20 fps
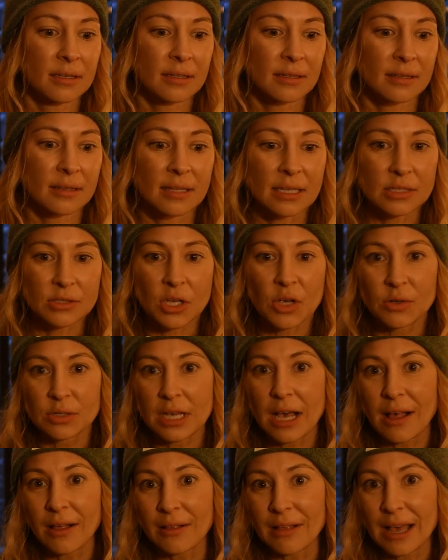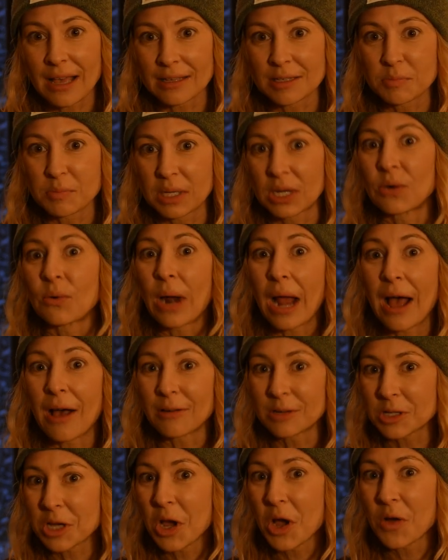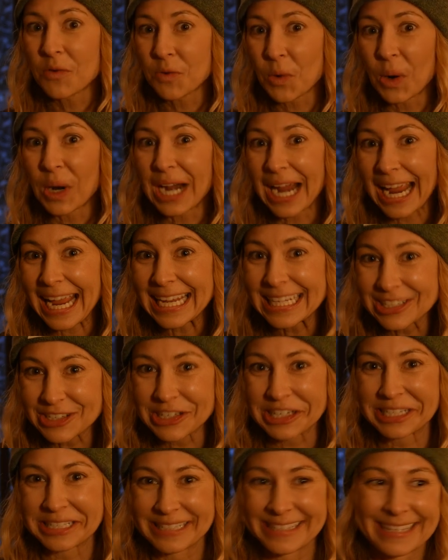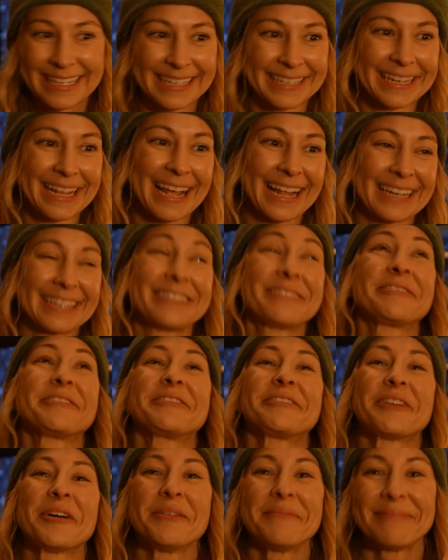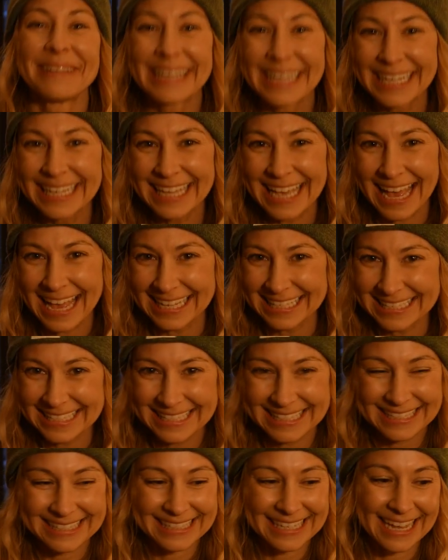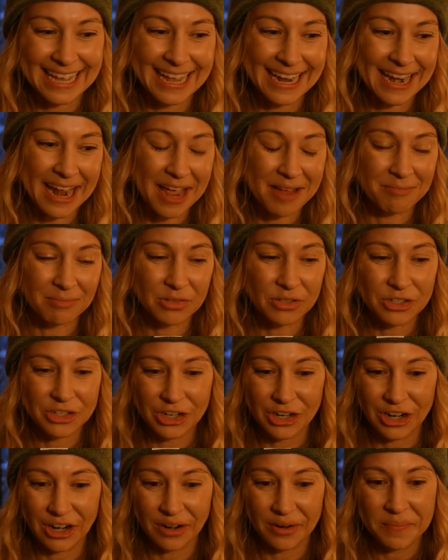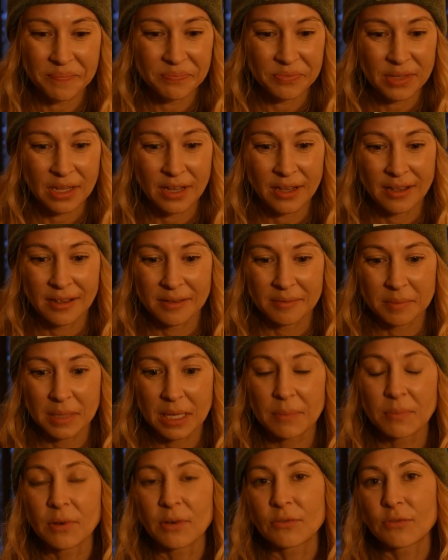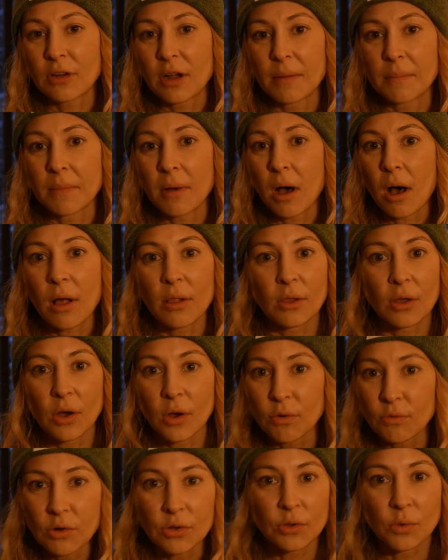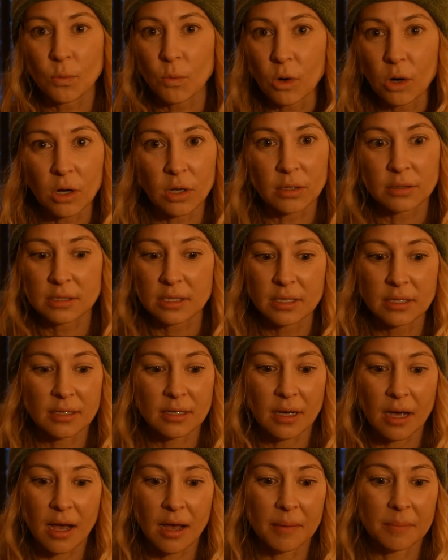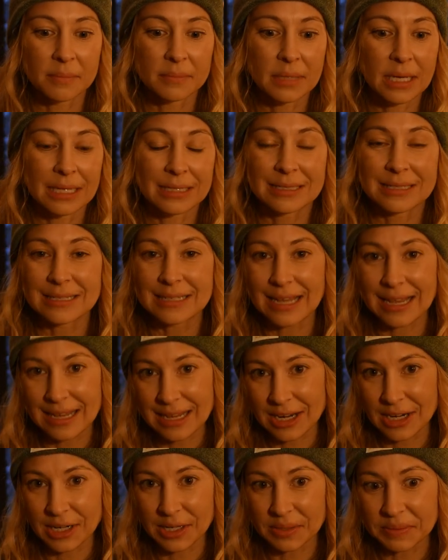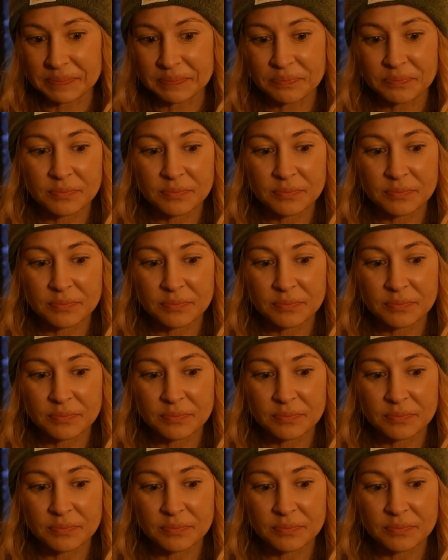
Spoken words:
this hotel has been around for ages and had so many guests, and I'm sure people from all over the world come and stay here.